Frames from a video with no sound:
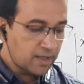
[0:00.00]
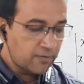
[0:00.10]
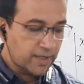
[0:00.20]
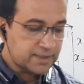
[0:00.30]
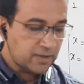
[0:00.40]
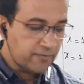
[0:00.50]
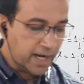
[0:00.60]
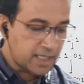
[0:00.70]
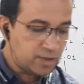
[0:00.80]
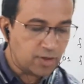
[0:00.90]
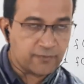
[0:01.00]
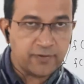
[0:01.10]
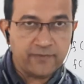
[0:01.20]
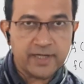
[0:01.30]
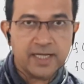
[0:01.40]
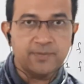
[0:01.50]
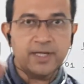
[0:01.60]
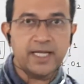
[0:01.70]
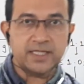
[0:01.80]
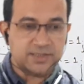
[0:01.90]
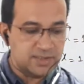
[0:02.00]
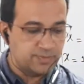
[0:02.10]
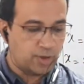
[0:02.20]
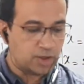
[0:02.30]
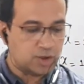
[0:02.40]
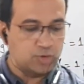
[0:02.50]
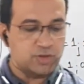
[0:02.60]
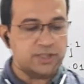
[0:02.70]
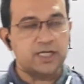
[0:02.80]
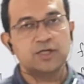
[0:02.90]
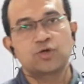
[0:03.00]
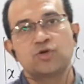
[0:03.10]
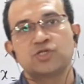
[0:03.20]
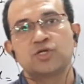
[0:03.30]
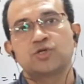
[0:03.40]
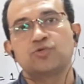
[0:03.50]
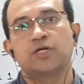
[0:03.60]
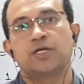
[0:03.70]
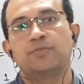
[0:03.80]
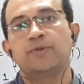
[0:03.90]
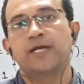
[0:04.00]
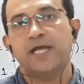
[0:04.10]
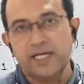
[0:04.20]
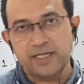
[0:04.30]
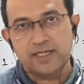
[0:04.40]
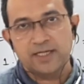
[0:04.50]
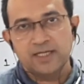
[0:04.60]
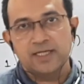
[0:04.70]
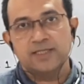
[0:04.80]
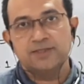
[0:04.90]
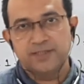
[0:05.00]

When the value of a variable x is brought closer and closer to a number a,